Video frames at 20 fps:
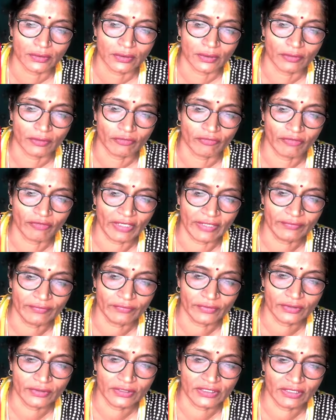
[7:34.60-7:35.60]

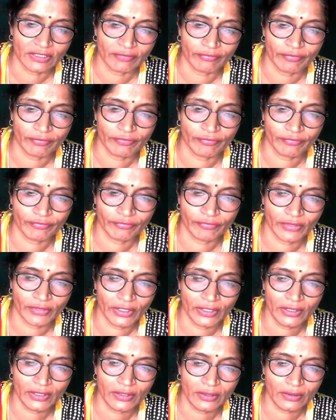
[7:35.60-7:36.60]
5 3s are
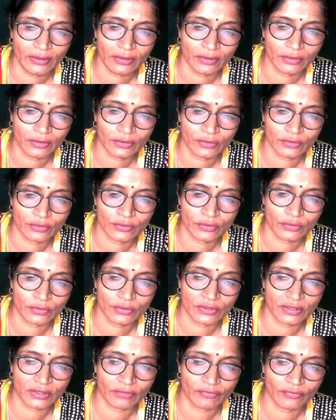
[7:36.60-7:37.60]
15, 2
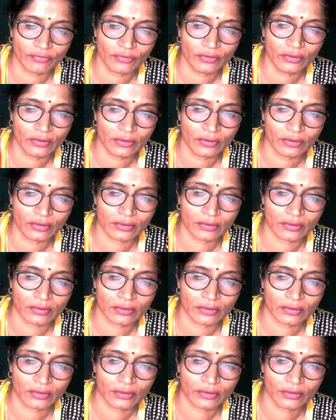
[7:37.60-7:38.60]
2s are 4,
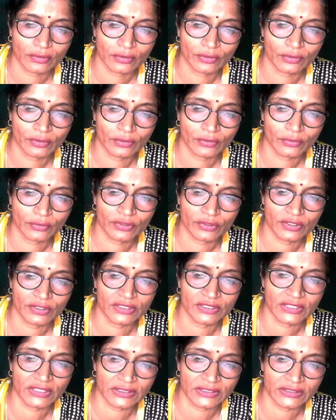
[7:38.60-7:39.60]
2
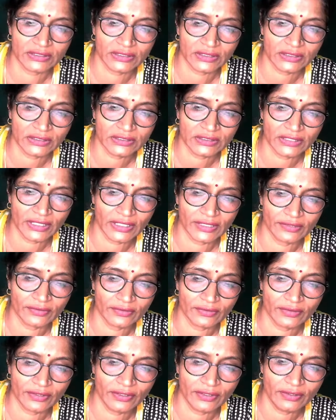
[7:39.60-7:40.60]
3s are 6, and
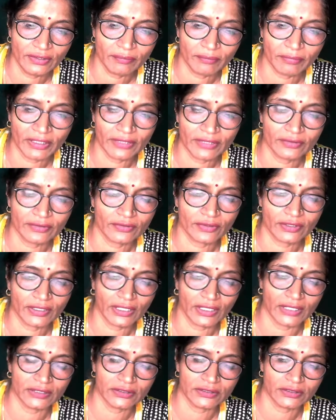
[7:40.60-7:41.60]
3 by 3
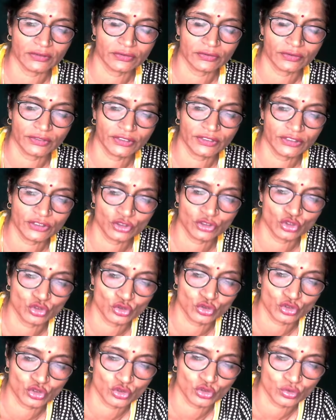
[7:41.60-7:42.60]
cancel. So it is
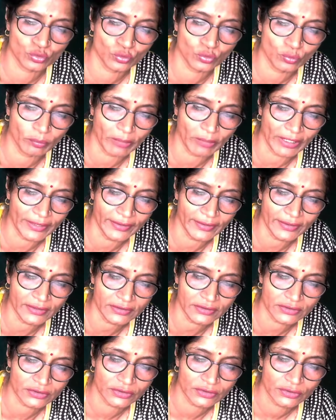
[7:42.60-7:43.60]
2
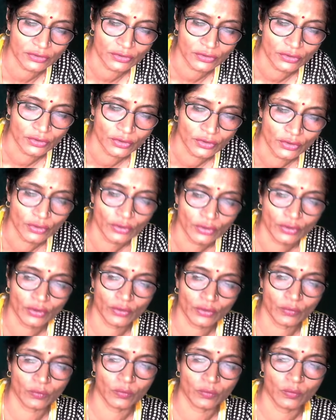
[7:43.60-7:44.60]
minus
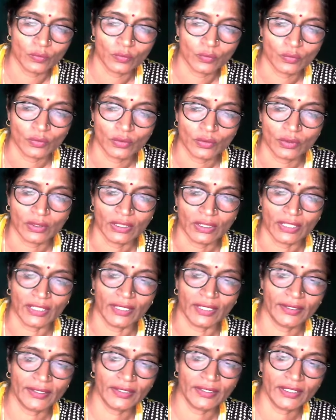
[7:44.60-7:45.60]
2.
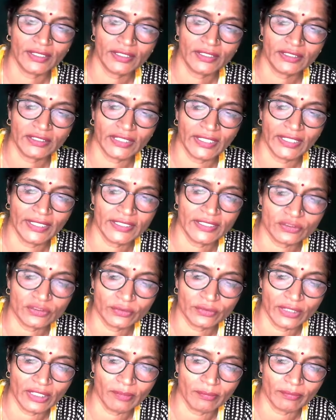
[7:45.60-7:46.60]
And here it a
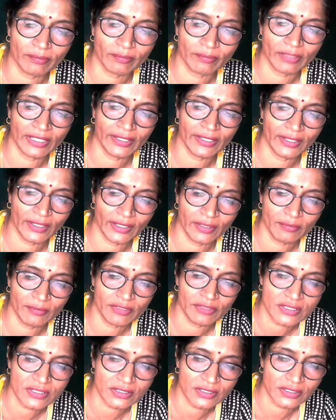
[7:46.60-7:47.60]
square by a
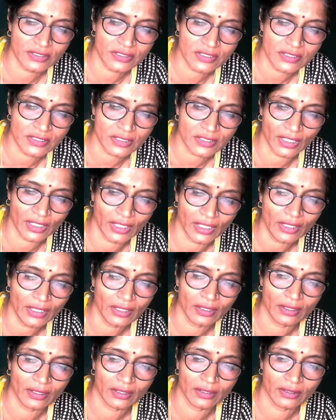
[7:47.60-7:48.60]
means it is a.
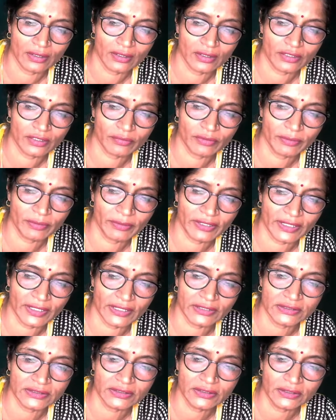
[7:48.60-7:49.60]
It will be
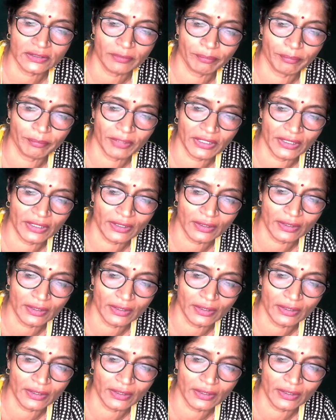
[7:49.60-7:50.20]
cancelled. B